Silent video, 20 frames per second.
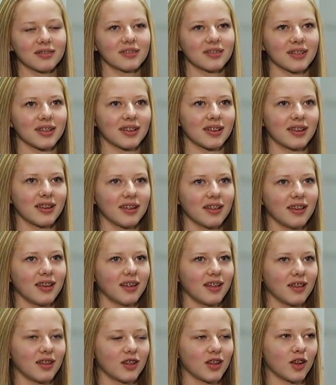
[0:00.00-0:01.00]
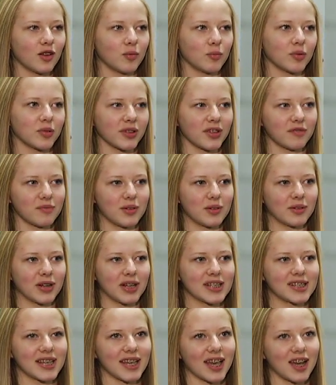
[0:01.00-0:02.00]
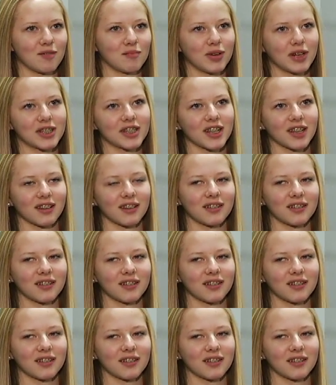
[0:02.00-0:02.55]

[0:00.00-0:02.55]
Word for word: And they don't believe me when I say how much I